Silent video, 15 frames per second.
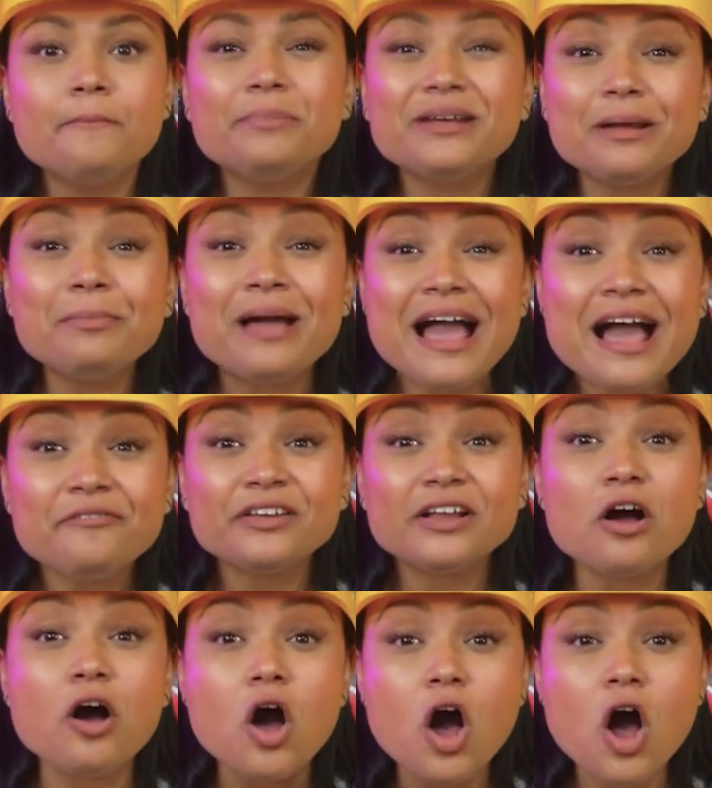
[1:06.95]
but I'm having
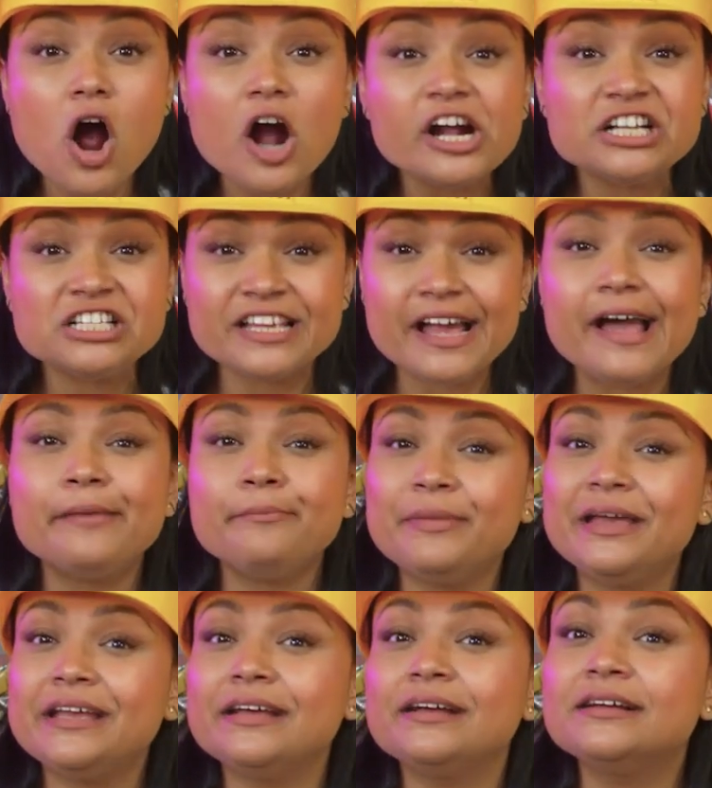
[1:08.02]
a hard time
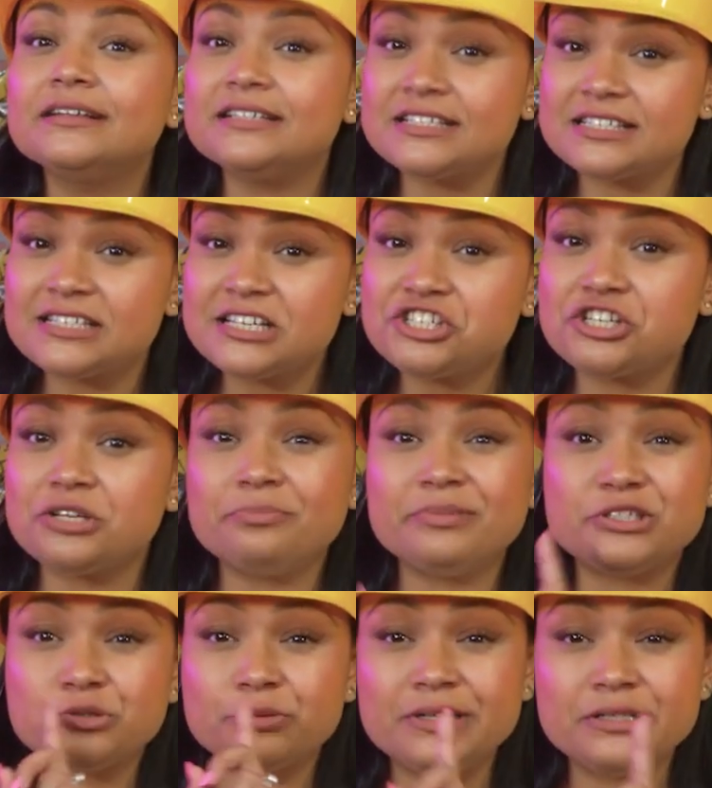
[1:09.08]
making a decision
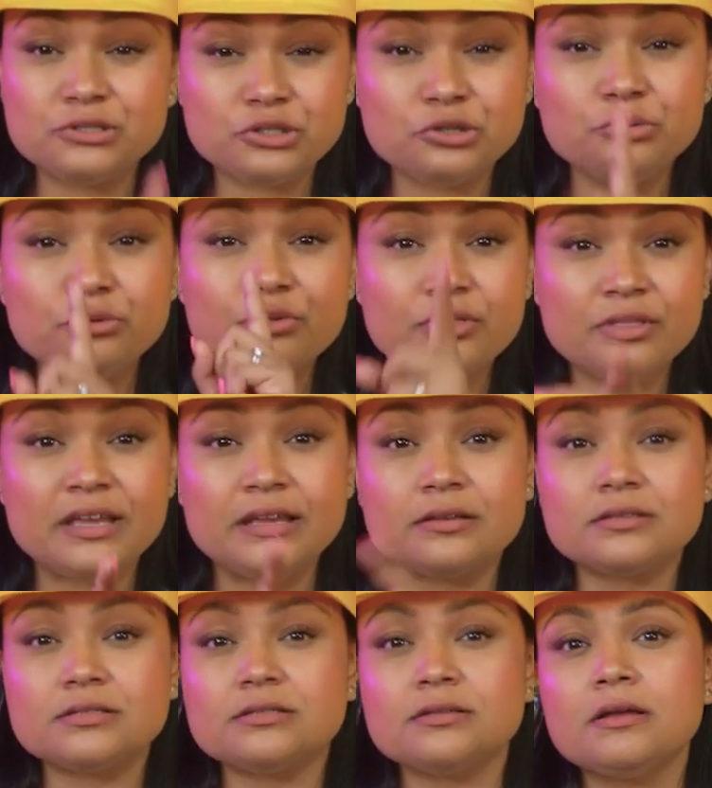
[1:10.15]
between two
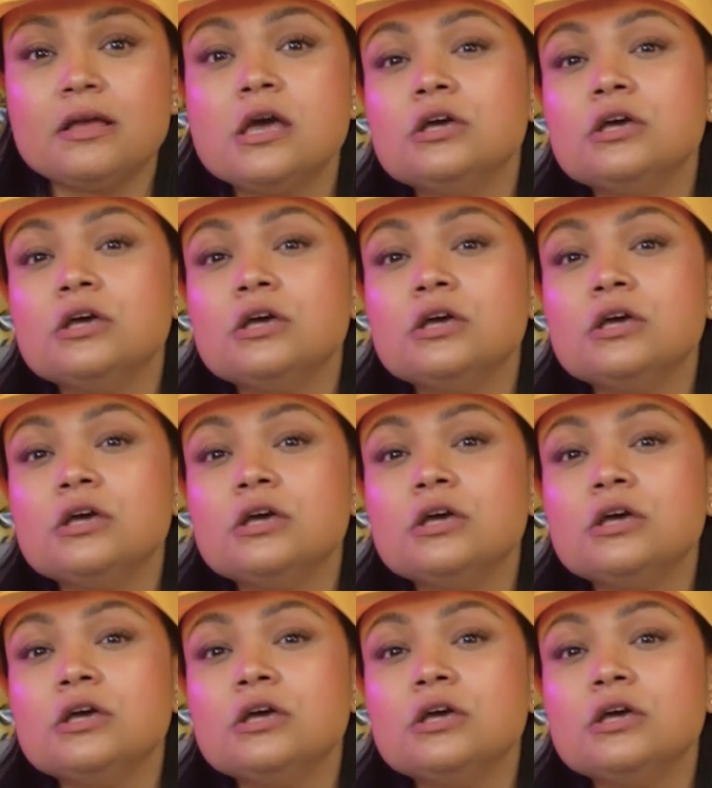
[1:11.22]
things.